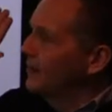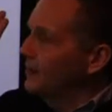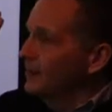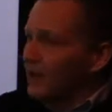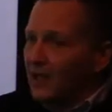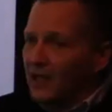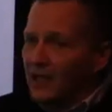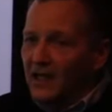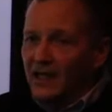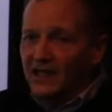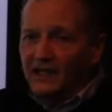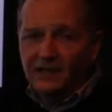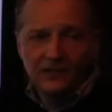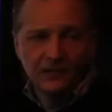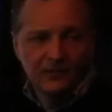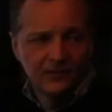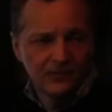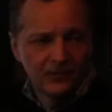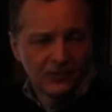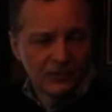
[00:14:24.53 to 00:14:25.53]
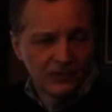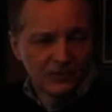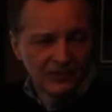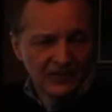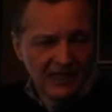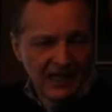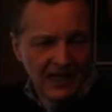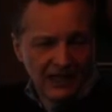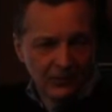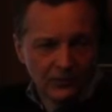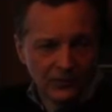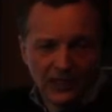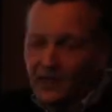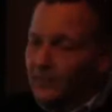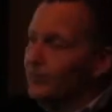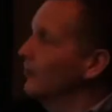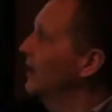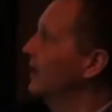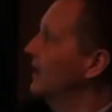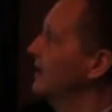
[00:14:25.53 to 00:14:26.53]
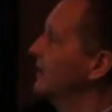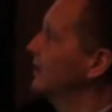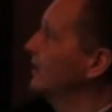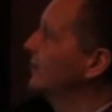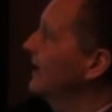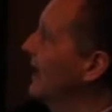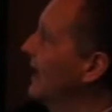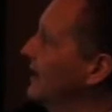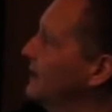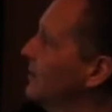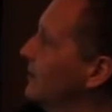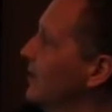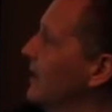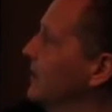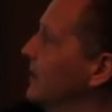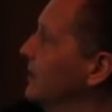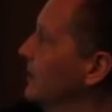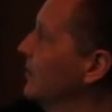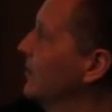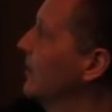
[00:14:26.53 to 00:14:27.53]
apply to the annual operating, you can't apply to